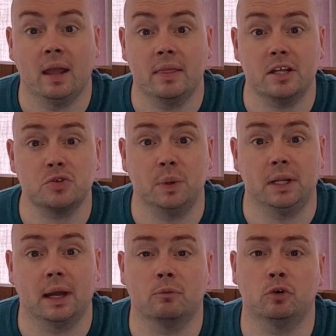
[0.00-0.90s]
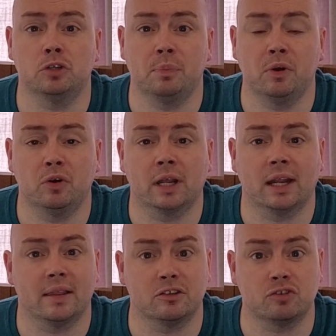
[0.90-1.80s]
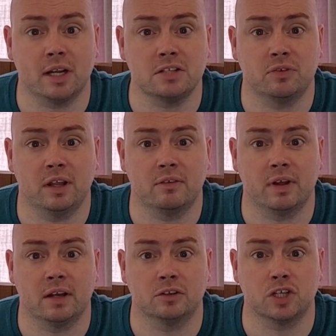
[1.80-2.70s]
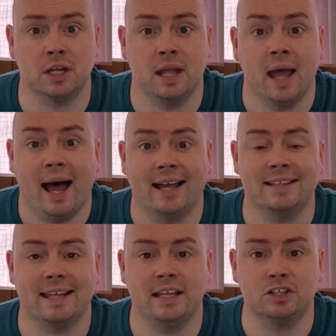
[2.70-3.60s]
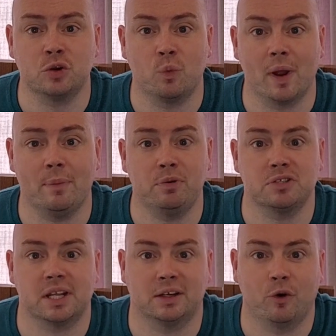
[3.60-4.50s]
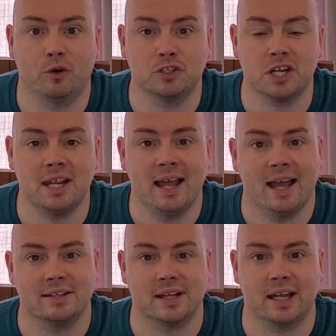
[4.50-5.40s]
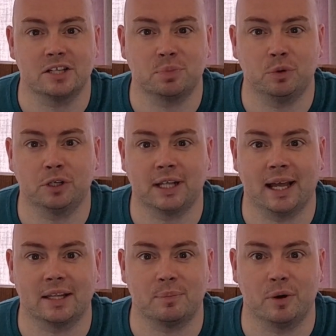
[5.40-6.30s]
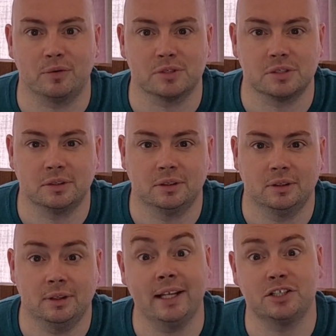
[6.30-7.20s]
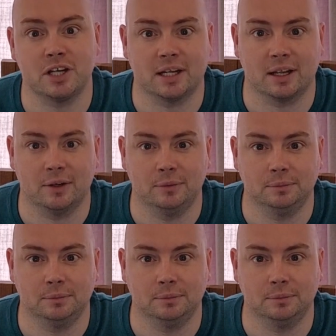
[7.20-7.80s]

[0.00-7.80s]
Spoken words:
This week I'm going to be looking at the transfer of energy and ancient weapons technology as I explore catapults. Let's check it out.